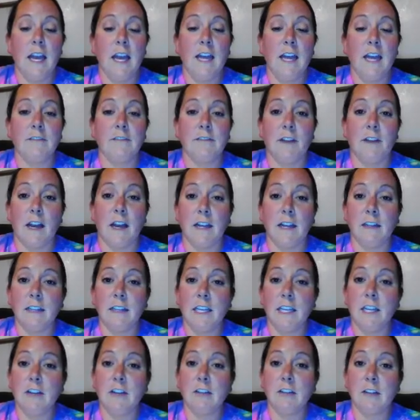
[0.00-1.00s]
And
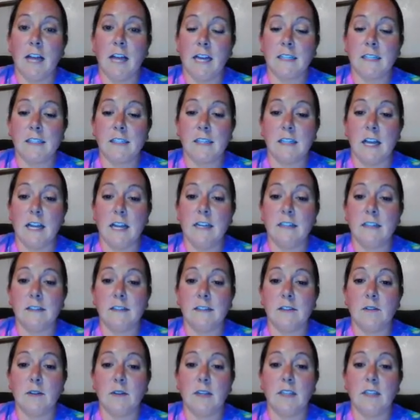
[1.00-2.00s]
finally, your last line
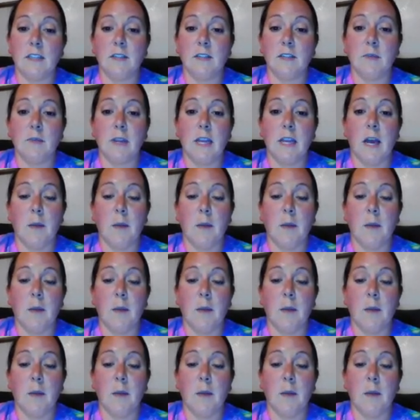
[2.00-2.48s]
is going to be